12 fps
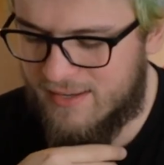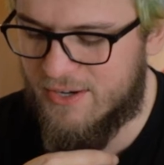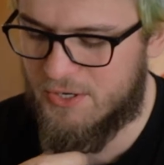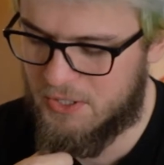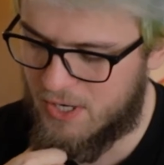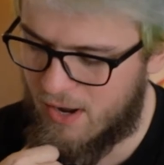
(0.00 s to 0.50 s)

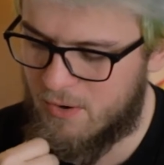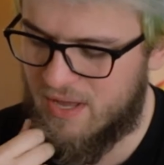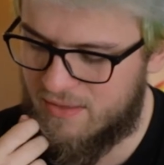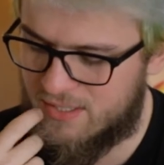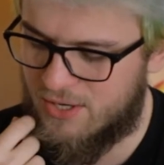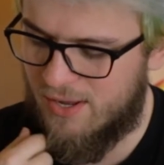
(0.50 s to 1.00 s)
you're gonna
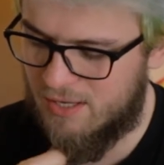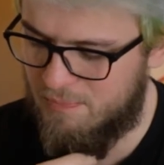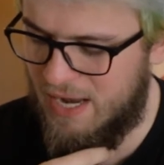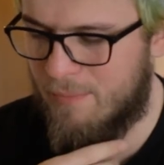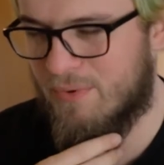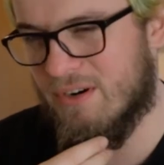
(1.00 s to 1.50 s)
win the toilet
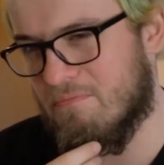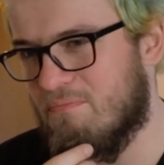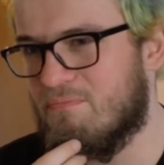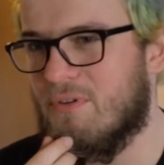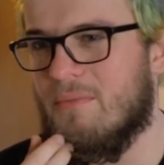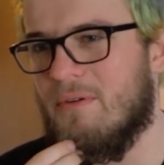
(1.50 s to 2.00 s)
paper and
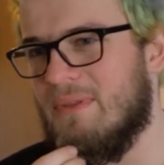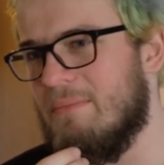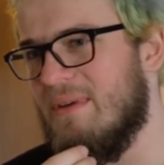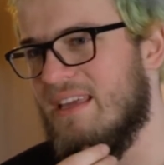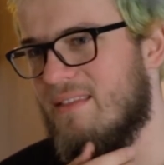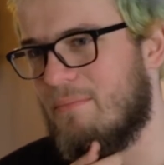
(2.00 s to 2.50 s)
probably
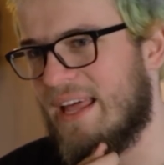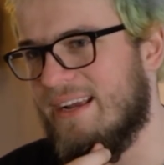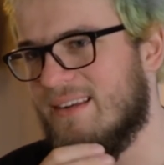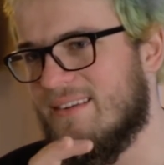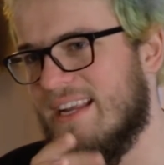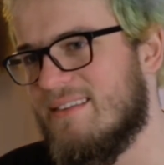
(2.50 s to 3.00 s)
me the
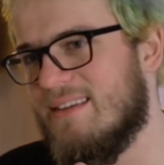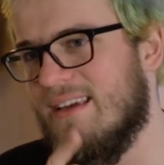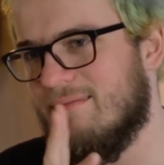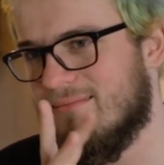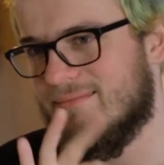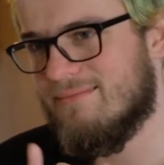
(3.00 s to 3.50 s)
blanket. Let's see.